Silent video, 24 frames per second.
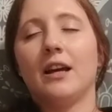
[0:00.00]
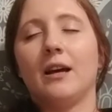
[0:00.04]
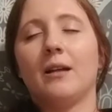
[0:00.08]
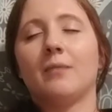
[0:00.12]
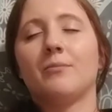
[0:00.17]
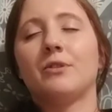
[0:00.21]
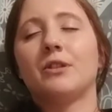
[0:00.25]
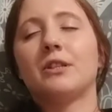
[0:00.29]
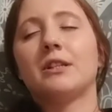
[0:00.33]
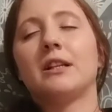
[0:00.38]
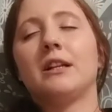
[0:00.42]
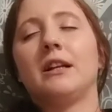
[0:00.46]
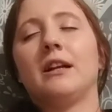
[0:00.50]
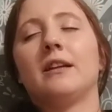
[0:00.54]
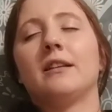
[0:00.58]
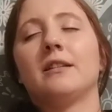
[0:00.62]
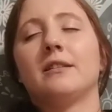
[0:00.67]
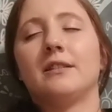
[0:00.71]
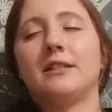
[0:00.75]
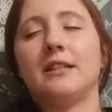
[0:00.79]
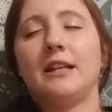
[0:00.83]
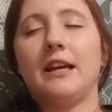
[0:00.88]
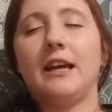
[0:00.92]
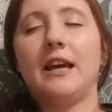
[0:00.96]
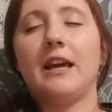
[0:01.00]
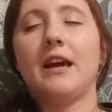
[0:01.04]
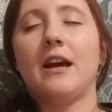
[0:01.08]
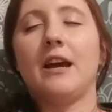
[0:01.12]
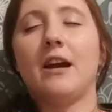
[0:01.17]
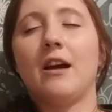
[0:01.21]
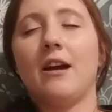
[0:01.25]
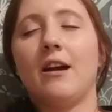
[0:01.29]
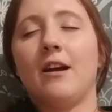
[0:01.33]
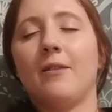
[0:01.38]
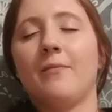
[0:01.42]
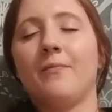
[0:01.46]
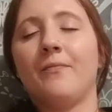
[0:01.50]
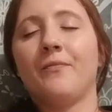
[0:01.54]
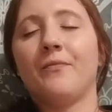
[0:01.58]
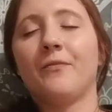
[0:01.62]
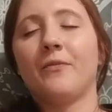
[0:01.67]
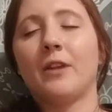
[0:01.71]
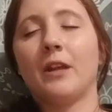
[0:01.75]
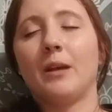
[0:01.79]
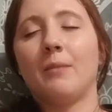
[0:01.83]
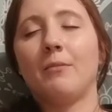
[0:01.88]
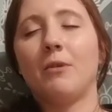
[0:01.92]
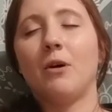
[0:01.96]
I'm just going to sit here,
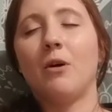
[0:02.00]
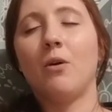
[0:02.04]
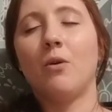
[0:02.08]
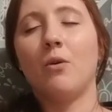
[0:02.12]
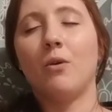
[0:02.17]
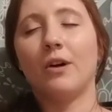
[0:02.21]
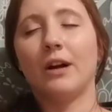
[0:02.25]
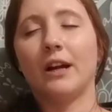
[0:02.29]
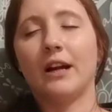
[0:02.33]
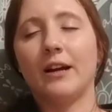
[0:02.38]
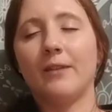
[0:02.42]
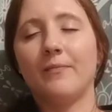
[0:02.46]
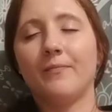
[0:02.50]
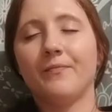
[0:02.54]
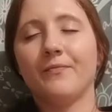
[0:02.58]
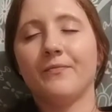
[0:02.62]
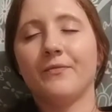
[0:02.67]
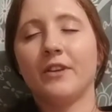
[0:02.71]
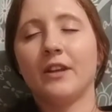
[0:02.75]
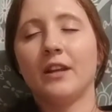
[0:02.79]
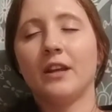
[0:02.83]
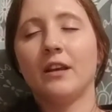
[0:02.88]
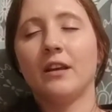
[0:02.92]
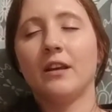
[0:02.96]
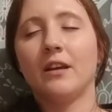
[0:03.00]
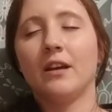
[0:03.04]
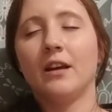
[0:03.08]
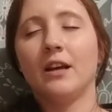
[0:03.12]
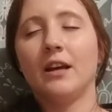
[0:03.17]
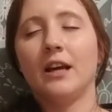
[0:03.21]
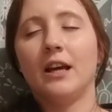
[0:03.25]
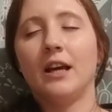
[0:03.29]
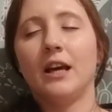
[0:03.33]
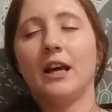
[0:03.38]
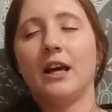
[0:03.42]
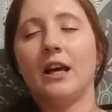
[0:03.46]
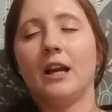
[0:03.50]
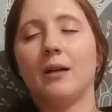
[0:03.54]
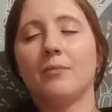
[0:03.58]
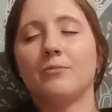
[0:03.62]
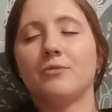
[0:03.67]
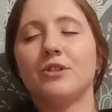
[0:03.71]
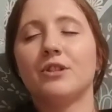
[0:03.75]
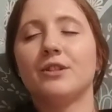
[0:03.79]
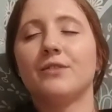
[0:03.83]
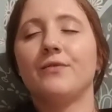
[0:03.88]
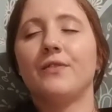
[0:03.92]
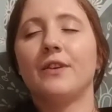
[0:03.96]
I'm going to hold it, and I'm
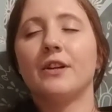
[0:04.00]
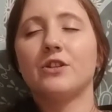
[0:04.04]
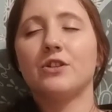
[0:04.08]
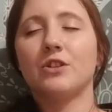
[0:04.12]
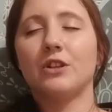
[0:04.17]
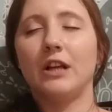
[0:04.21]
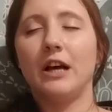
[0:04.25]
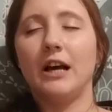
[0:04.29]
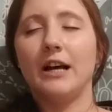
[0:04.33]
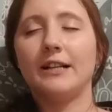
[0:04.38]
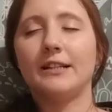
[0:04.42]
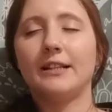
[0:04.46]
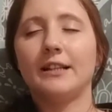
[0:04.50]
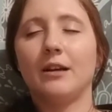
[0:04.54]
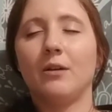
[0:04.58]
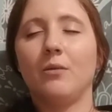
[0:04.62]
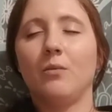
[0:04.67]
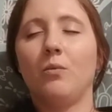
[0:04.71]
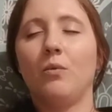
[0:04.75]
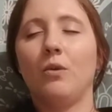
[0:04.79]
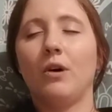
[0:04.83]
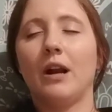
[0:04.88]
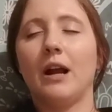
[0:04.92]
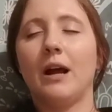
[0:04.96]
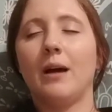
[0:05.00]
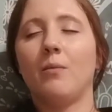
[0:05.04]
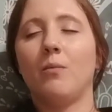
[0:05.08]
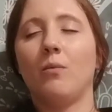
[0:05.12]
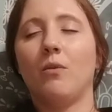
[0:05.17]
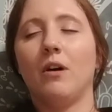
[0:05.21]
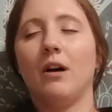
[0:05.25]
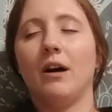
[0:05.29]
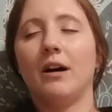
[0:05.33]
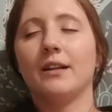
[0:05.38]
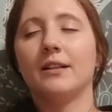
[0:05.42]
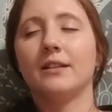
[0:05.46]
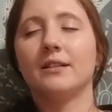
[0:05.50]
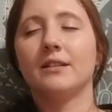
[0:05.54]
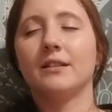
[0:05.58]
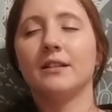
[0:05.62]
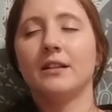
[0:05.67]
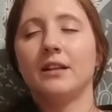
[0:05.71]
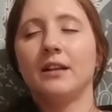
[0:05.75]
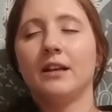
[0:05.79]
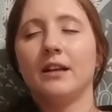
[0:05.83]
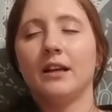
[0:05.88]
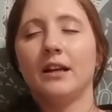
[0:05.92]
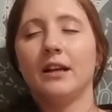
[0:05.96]
just visualizing what I want,
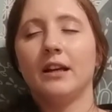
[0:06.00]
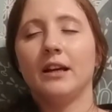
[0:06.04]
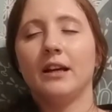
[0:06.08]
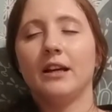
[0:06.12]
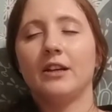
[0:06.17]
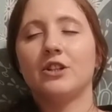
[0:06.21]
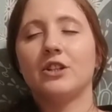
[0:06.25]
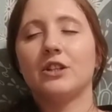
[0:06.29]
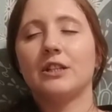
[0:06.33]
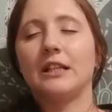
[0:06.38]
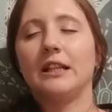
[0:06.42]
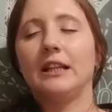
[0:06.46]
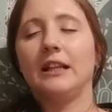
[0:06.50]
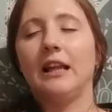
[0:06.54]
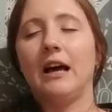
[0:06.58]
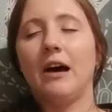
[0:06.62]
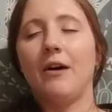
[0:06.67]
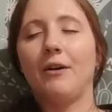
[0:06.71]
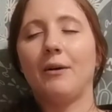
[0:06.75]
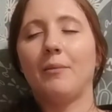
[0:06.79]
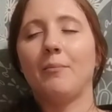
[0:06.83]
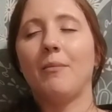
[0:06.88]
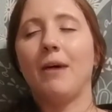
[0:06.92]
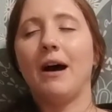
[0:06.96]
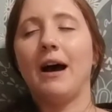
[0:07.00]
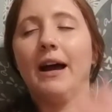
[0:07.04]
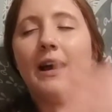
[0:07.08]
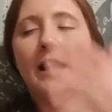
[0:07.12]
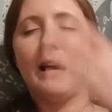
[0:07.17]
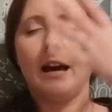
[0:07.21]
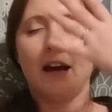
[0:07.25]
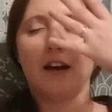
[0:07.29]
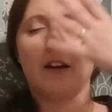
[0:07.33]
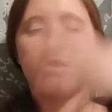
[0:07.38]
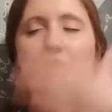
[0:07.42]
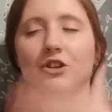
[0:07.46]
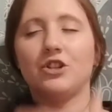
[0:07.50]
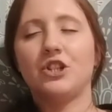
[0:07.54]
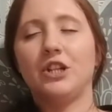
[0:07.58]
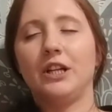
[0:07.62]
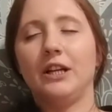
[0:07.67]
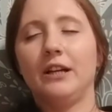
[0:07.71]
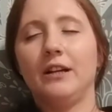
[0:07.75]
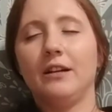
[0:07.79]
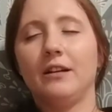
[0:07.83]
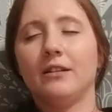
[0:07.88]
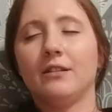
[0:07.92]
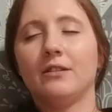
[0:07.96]
just allowing my
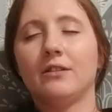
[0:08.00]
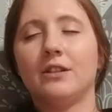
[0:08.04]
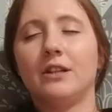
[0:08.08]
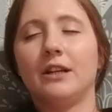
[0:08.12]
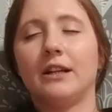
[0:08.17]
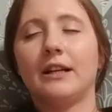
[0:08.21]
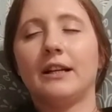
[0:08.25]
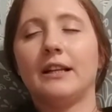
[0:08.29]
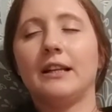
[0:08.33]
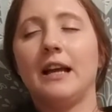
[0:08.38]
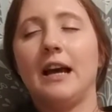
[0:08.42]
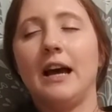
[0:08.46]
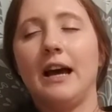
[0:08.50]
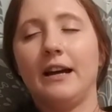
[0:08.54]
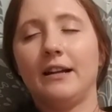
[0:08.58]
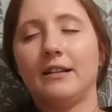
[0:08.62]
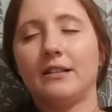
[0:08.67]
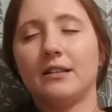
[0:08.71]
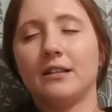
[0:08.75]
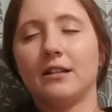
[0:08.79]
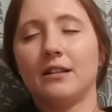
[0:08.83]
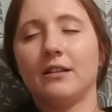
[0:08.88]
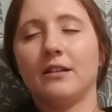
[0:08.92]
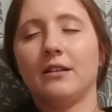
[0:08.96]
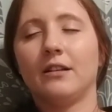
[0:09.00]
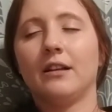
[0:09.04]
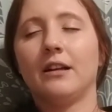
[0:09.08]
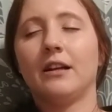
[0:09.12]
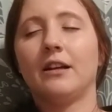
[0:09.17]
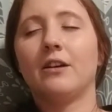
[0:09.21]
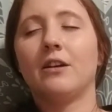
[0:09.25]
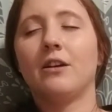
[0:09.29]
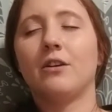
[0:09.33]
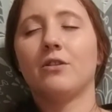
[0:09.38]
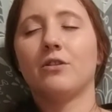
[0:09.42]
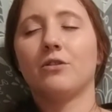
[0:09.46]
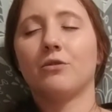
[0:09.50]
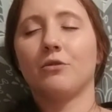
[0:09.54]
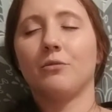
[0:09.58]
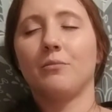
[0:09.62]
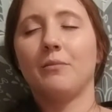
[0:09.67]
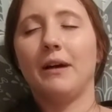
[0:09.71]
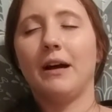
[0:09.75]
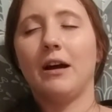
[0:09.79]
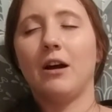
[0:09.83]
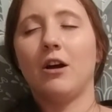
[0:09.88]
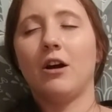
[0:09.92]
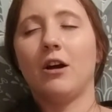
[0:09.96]
energy to connect and go through
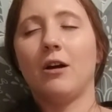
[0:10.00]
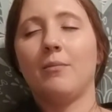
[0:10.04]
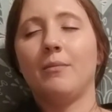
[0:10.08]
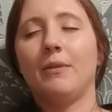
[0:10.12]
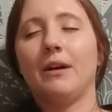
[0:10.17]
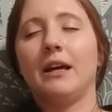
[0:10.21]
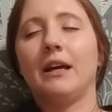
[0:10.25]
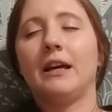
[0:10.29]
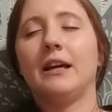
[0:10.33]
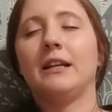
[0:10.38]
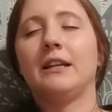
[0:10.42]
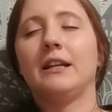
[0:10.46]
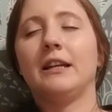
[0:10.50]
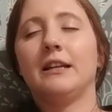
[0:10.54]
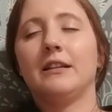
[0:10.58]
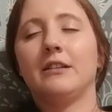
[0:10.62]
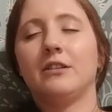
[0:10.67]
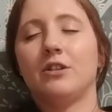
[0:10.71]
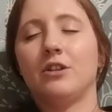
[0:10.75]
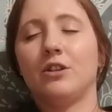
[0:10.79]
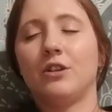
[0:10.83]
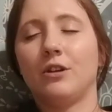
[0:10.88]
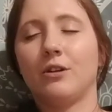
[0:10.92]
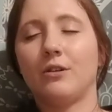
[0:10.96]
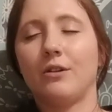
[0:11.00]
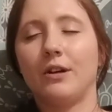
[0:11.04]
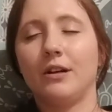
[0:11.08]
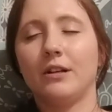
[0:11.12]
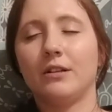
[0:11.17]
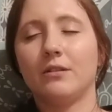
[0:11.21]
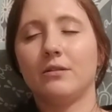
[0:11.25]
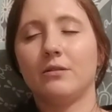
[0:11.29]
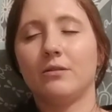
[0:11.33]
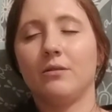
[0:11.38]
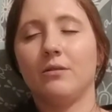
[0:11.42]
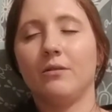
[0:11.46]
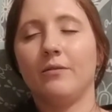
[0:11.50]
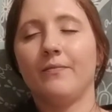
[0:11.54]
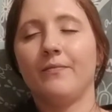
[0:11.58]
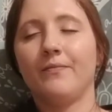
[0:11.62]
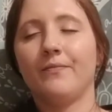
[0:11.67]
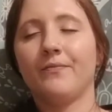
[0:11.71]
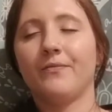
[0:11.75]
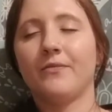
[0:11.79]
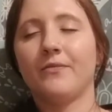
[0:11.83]
my arm and into the crystal.